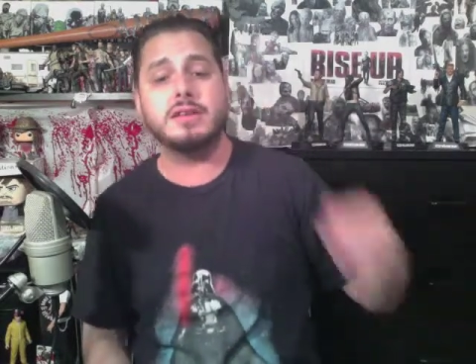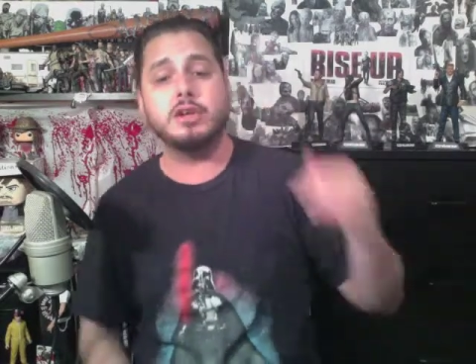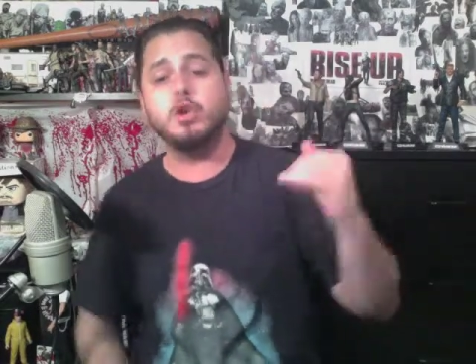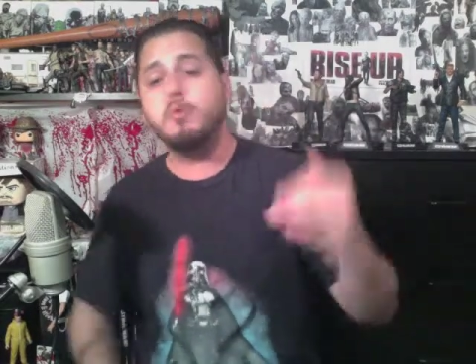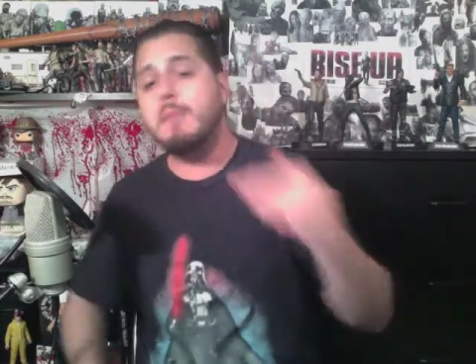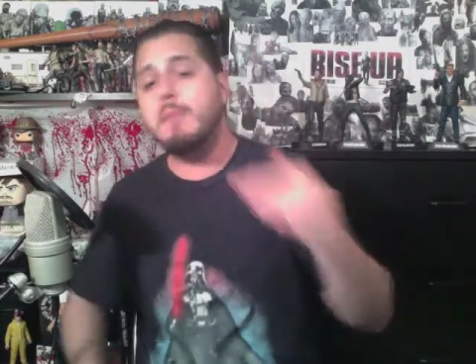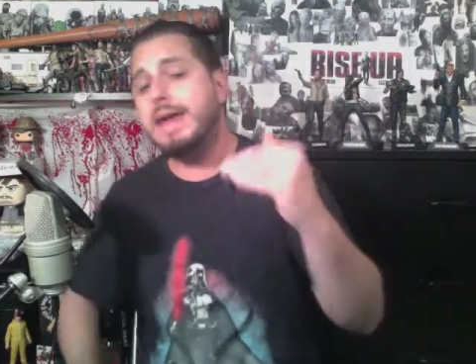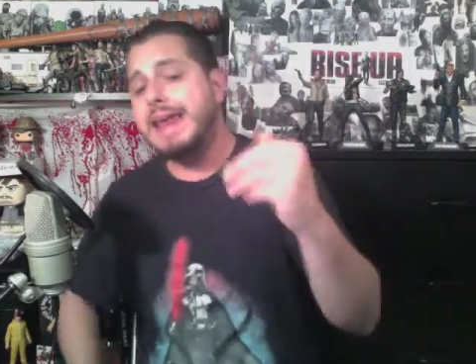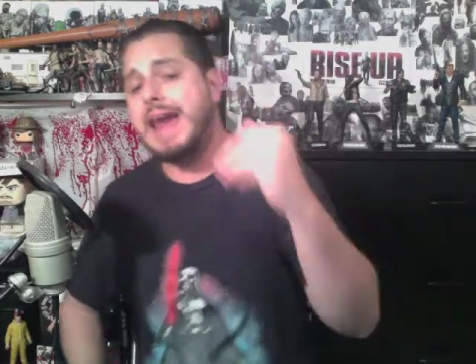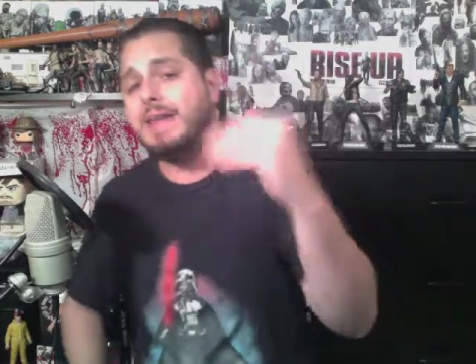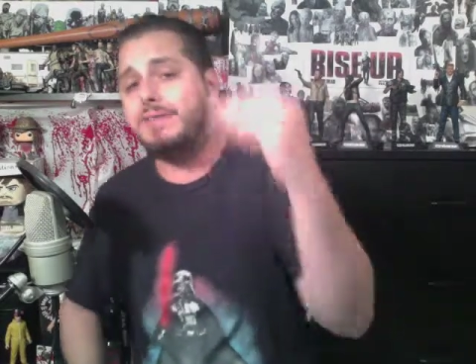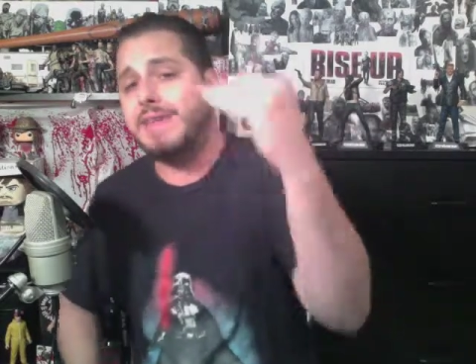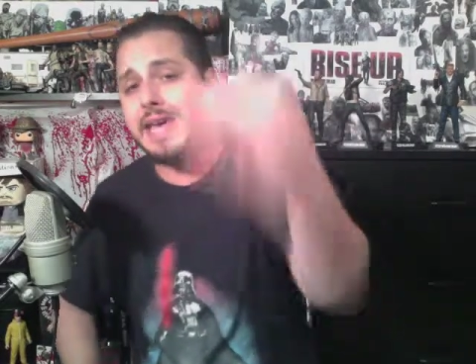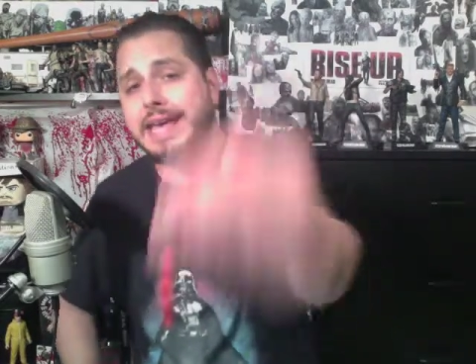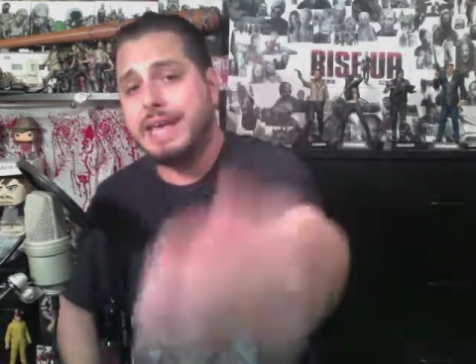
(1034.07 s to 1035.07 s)
and you may not have
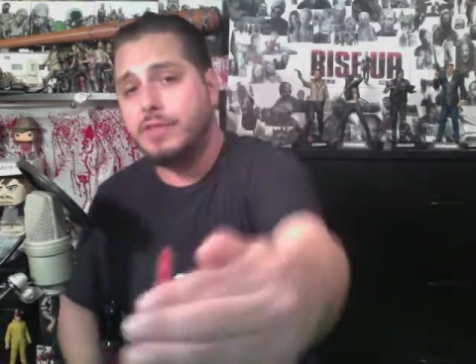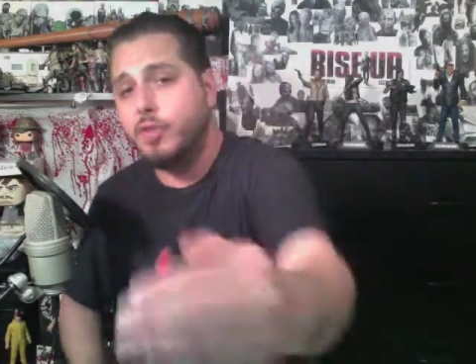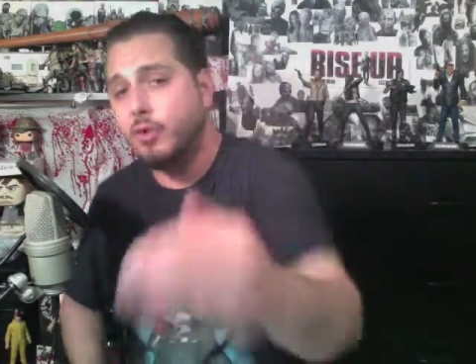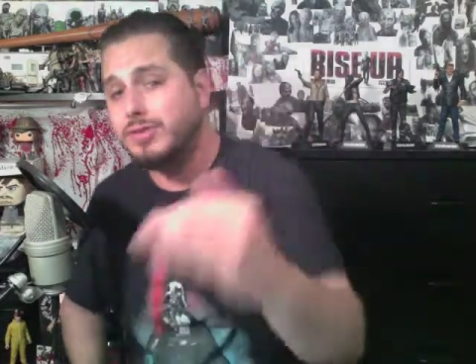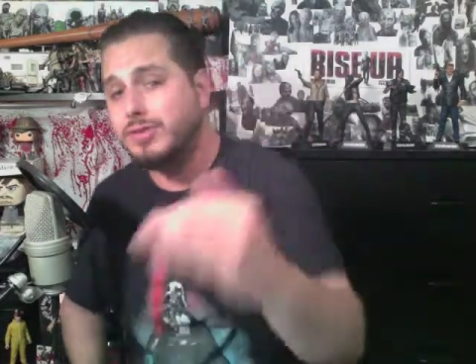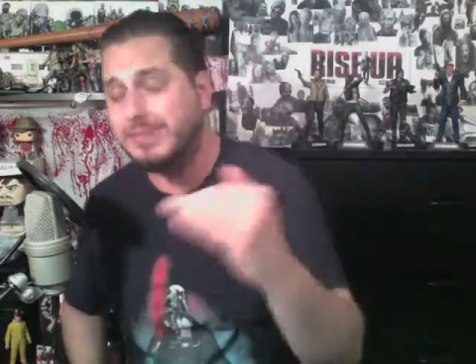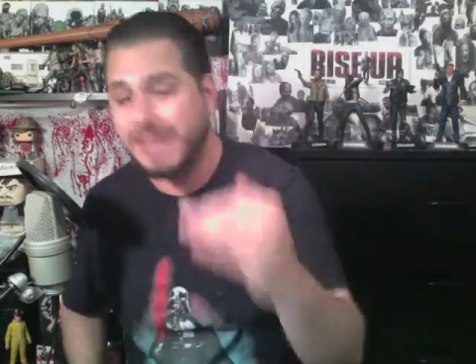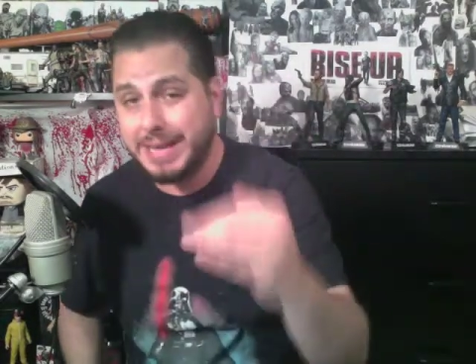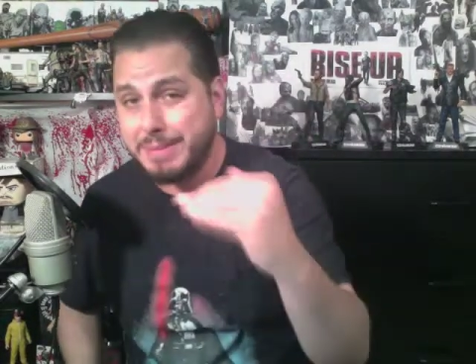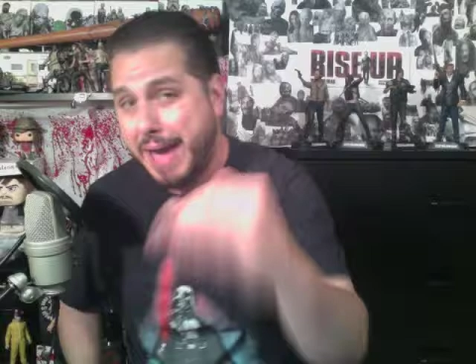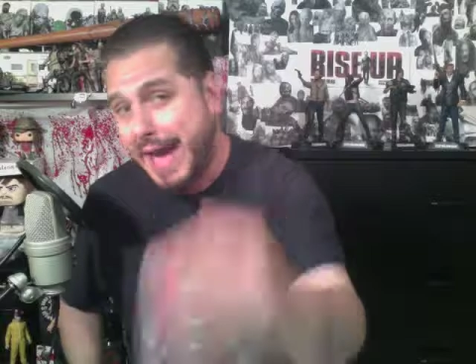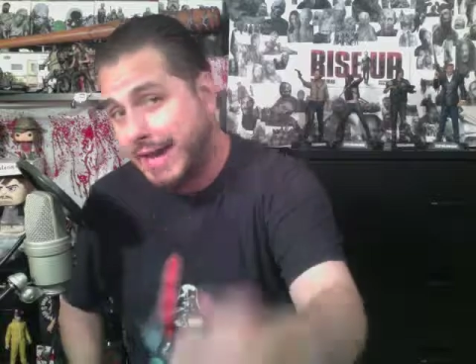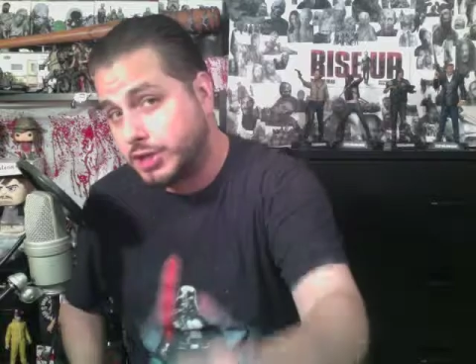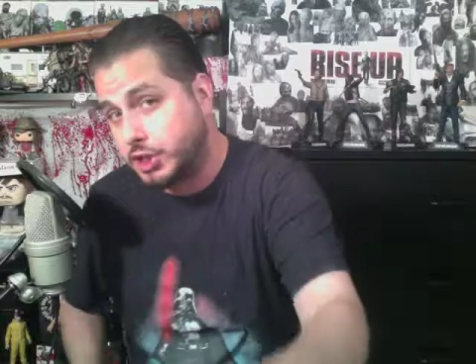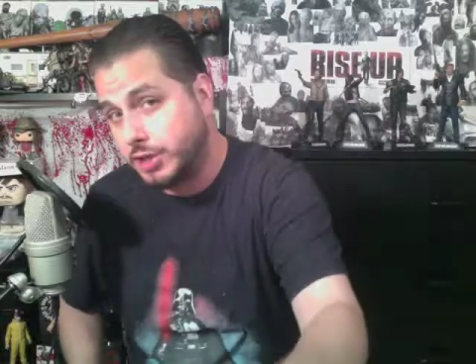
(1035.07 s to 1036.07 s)
taken those same
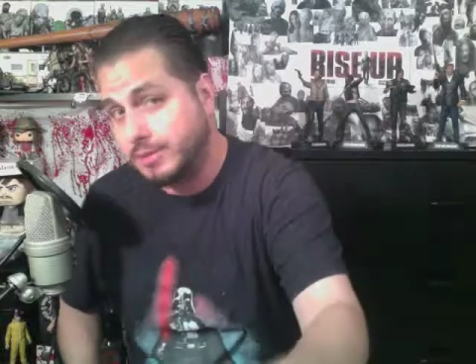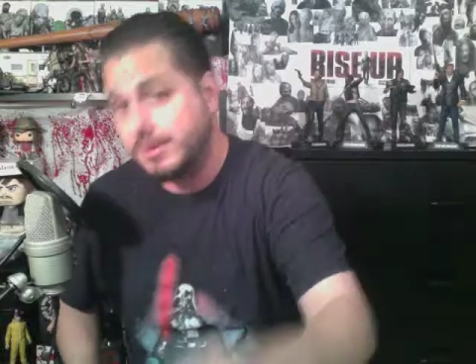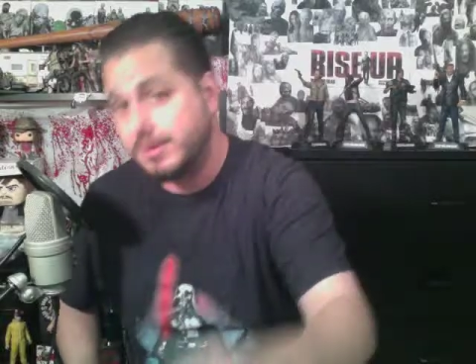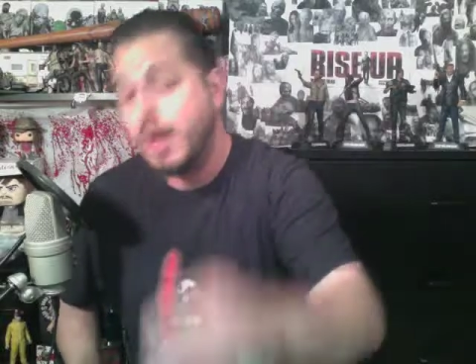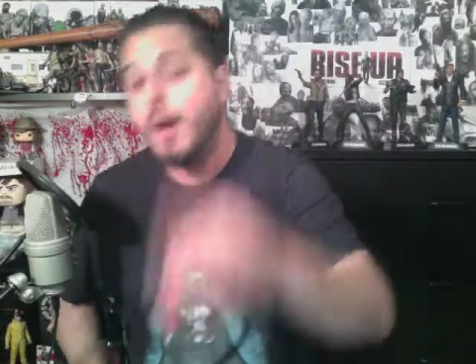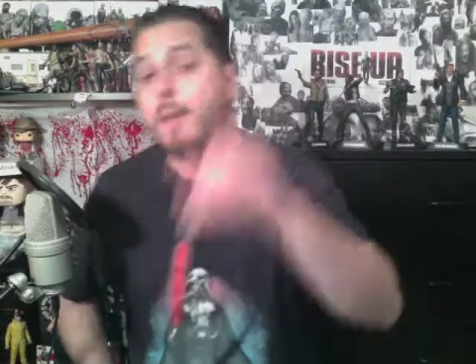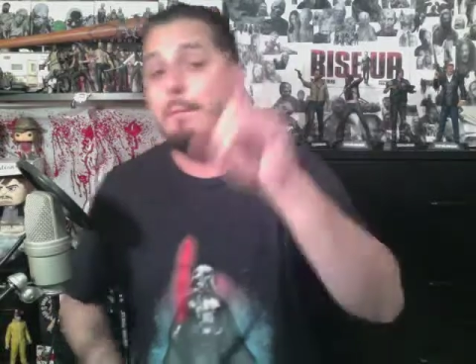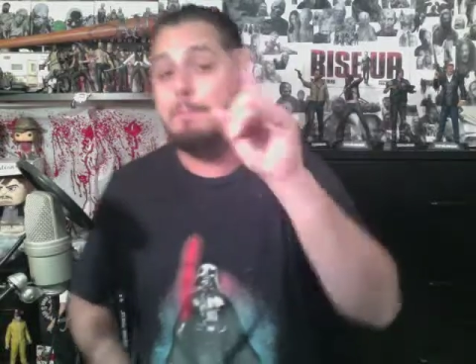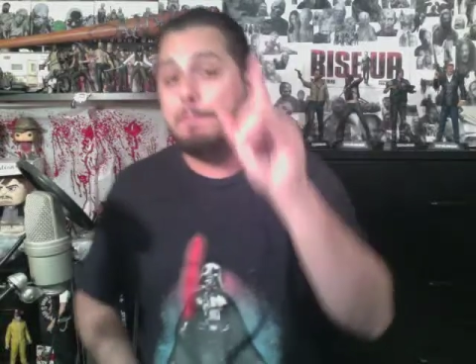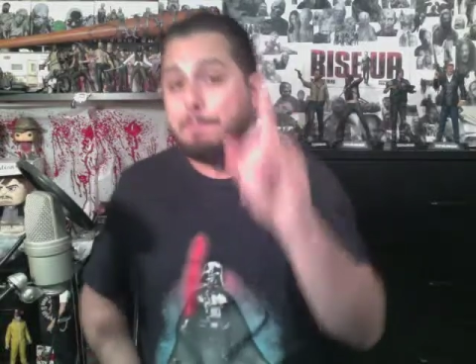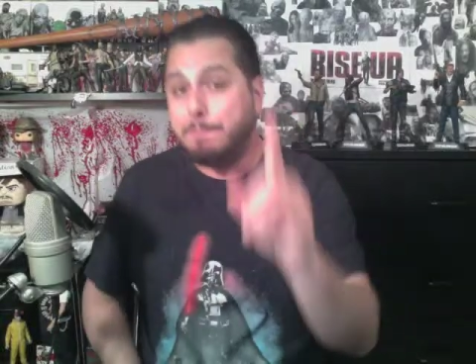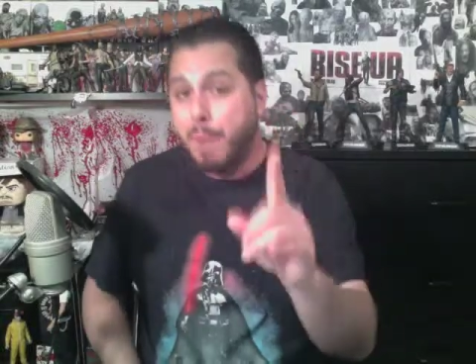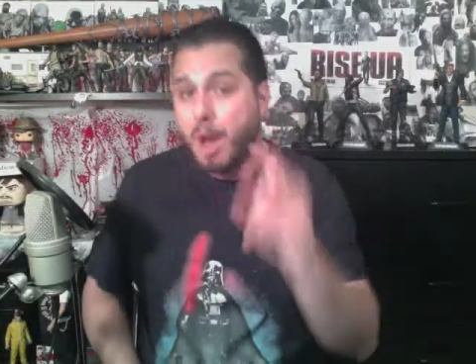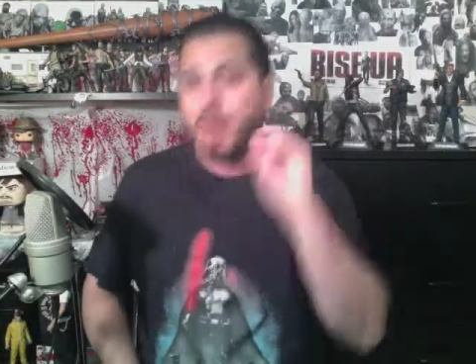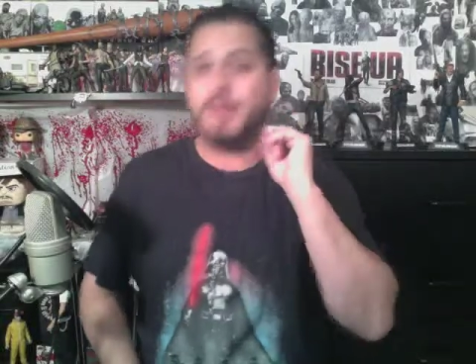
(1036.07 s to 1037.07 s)
actions,
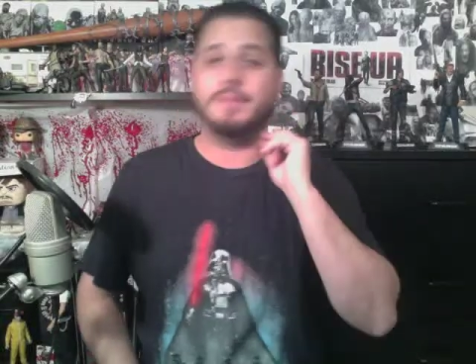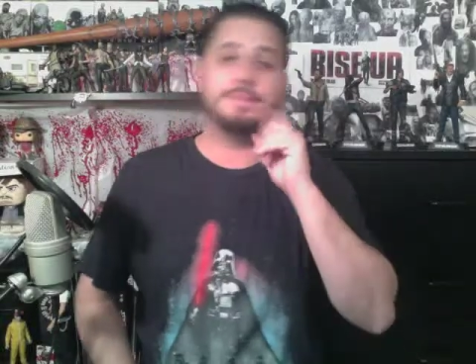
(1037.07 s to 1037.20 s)
but